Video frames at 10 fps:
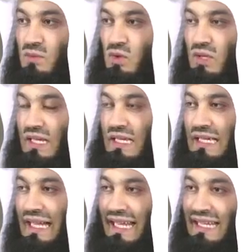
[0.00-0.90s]
it's more
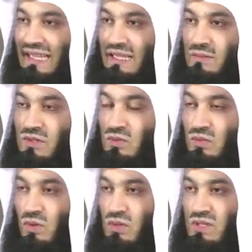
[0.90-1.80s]
like guiding them
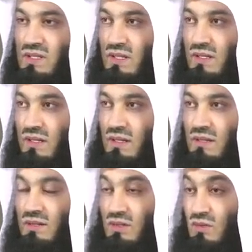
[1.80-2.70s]
towards,
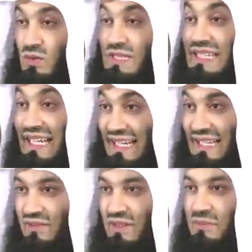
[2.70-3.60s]
not towards
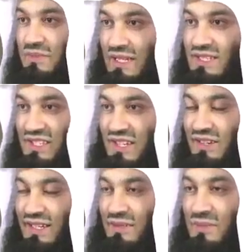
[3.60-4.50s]
skydiving
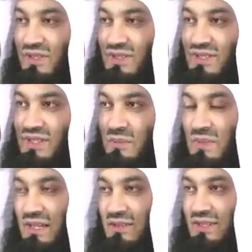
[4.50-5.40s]
necessarily, because
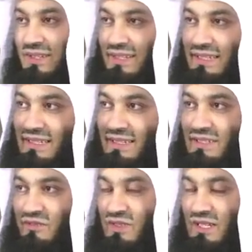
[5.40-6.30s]
some might look at
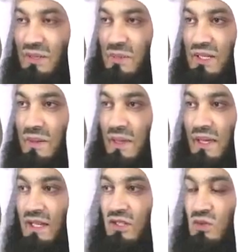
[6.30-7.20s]
it differently,
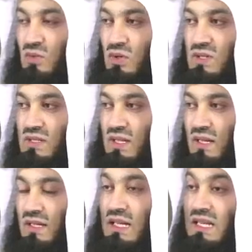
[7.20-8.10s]
but
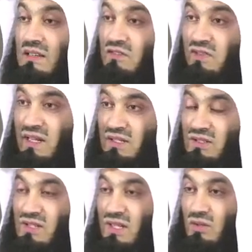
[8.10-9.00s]
towards clean
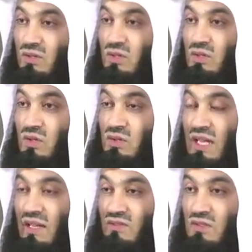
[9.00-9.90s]
fun, to say, look, you
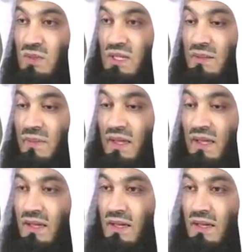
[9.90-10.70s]
don't have to be